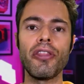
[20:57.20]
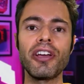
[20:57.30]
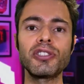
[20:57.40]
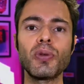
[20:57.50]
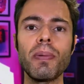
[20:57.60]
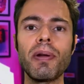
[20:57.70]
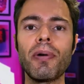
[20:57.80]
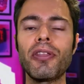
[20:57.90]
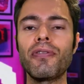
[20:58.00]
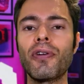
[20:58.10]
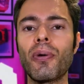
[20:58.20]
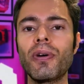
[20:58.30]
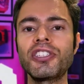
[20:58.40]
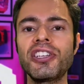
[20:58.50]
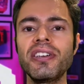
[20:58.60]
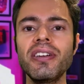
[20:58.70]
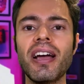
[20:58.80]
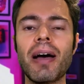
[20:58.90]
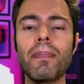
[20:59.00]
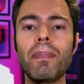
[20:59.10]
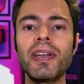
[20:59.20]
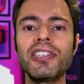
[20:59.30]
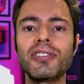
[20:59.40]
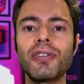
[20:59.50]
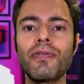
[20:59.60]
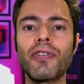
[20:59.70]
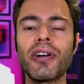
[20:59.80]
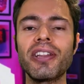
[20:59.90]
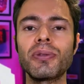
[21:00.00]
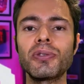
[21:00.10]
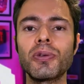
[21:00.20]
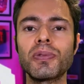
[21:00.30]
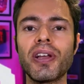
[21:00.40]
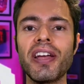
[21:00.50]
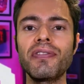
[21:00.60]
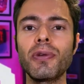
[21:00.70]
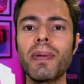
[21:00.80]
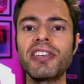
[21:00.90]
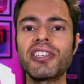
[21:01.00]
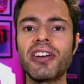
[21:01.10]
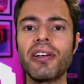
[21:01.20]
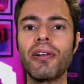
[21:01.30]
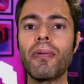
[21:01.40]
Thanks to everybody for watching, and please don't forget to subscribe to my channel.